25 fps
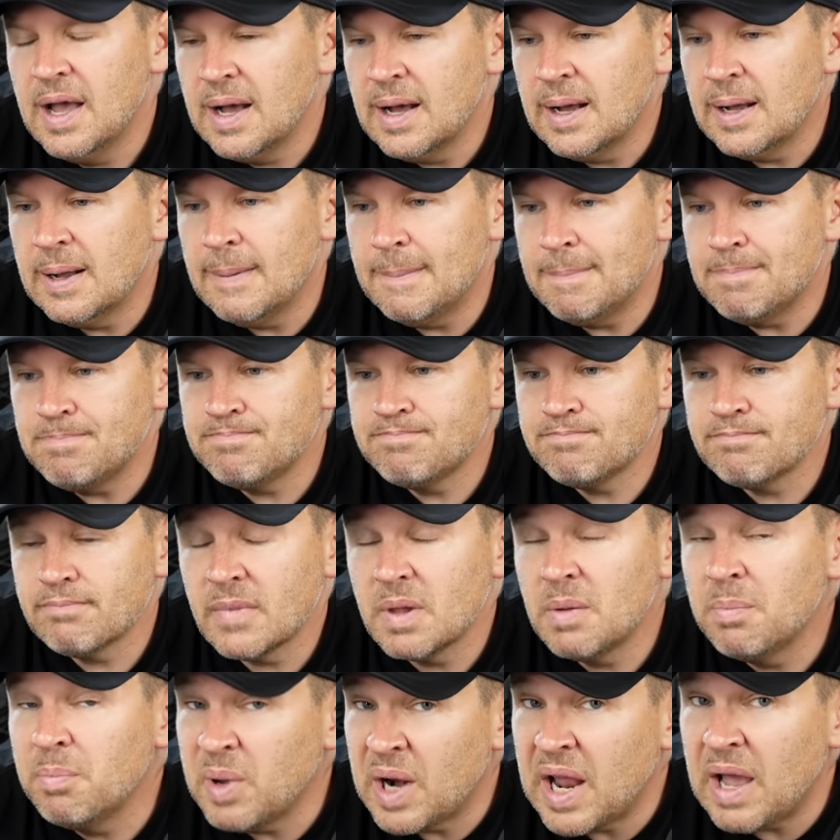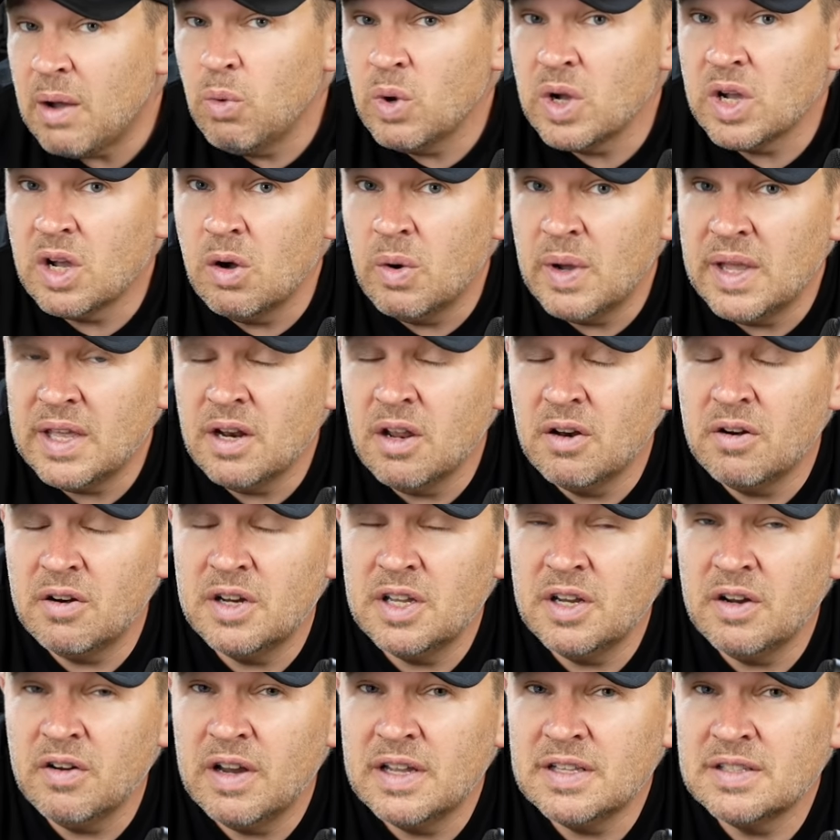Um, but I would go eight hundred
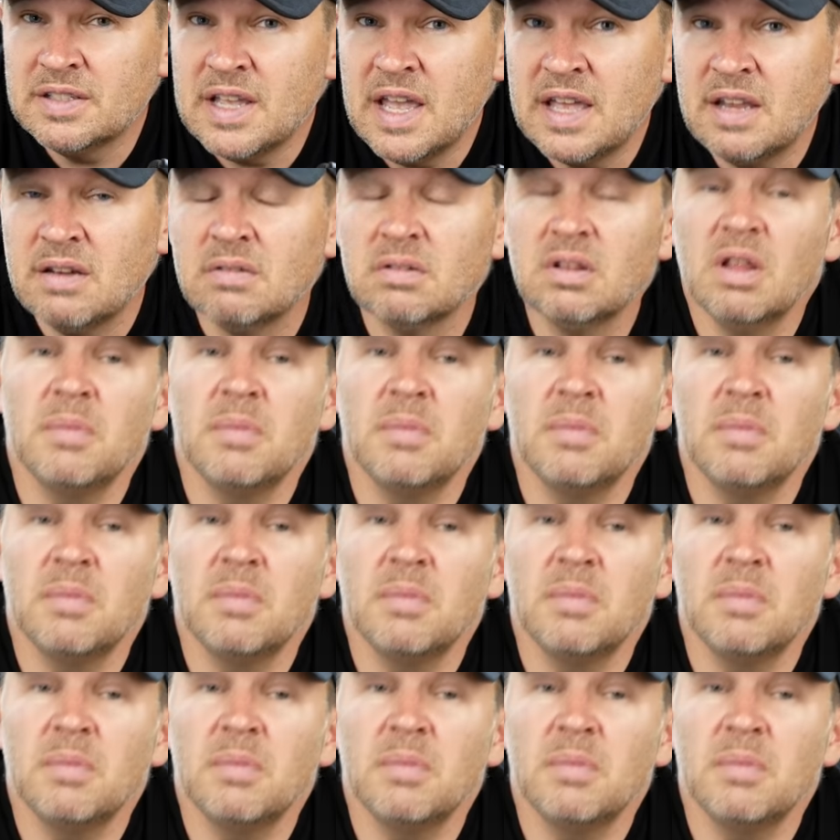E or eight ten.